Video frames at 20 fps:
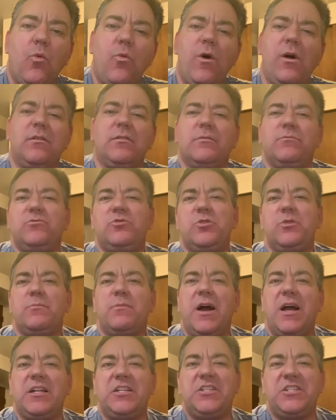Welcome to
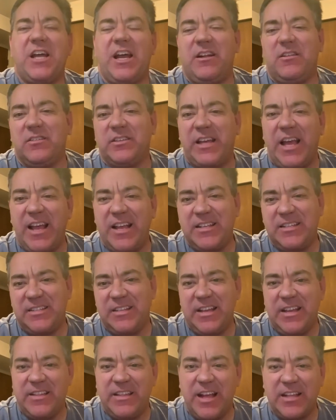my channel,
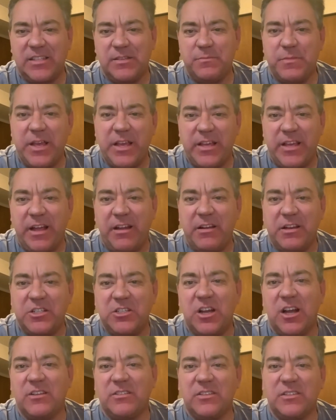KC. That's me, Carrie
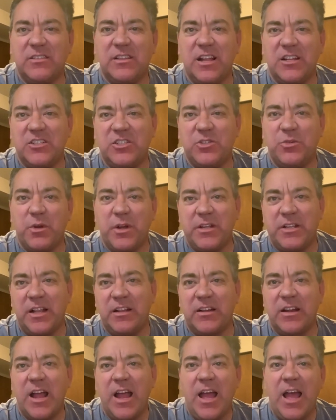Chug, the Sledge
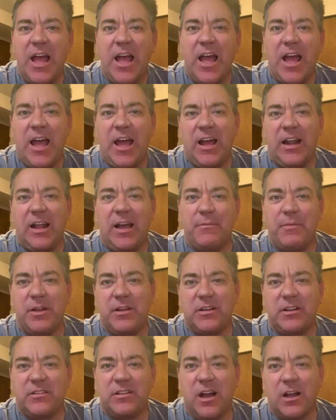Storyteller, and I'm here
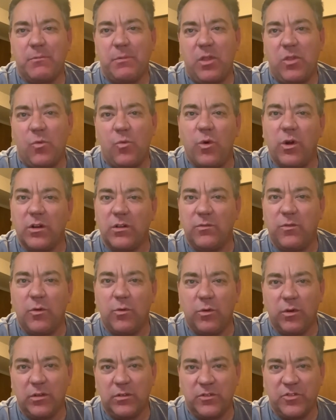to talk about the wonderful
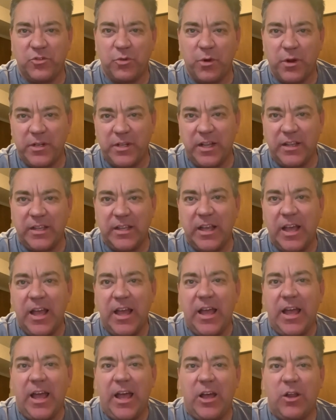world of storytelling
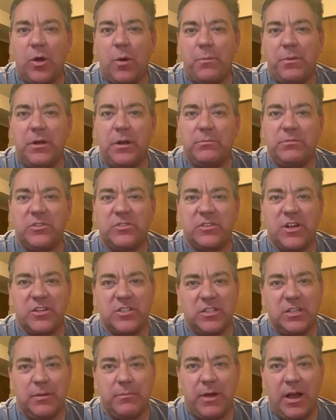and open up
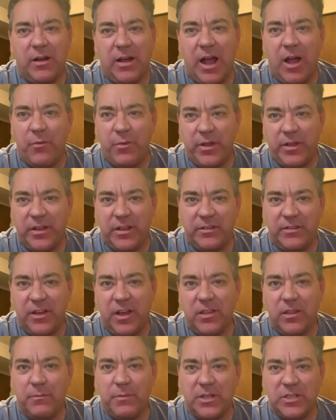discussion about how we can
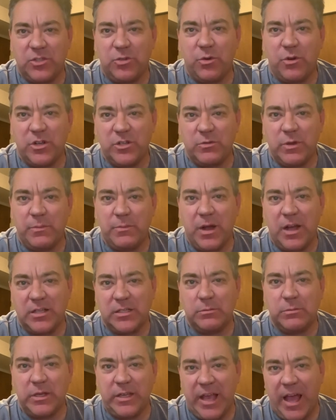tell the best stories we
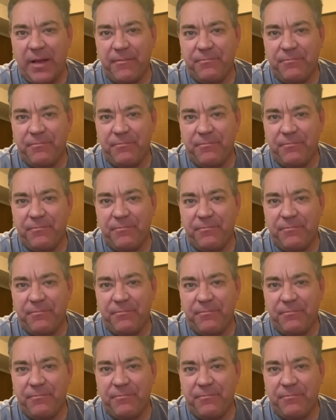possibly can.